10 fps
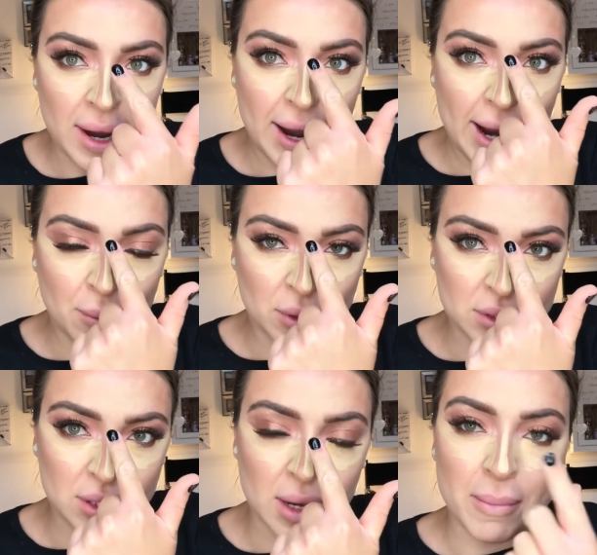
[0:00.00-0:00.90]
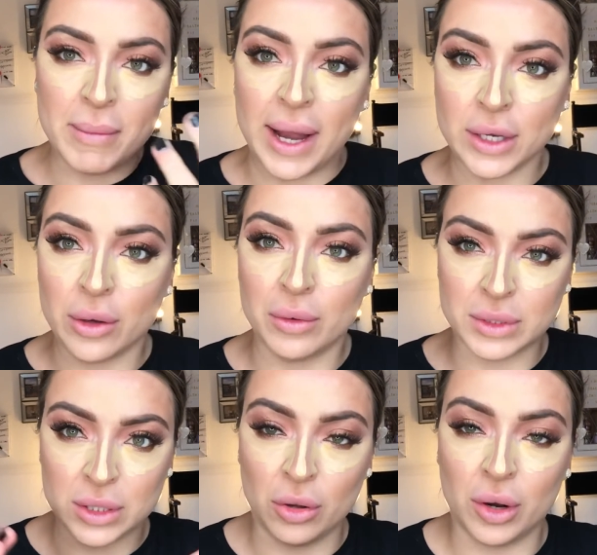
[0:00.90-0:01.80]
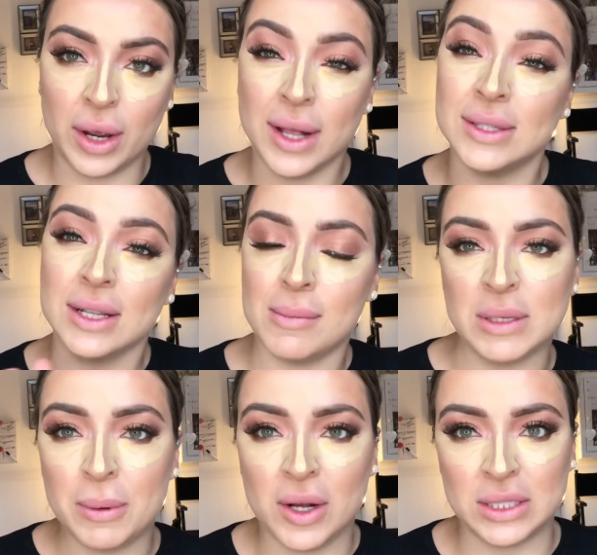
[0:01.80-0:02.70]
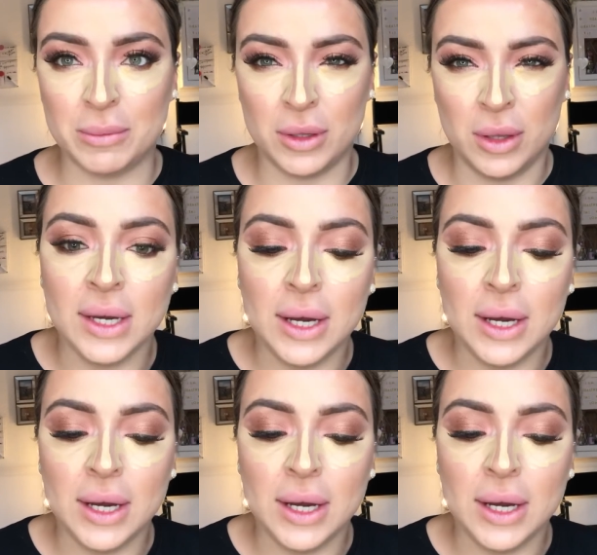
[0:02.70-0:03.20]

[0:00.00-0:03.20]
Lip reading: I want my nose to look as slim as possible.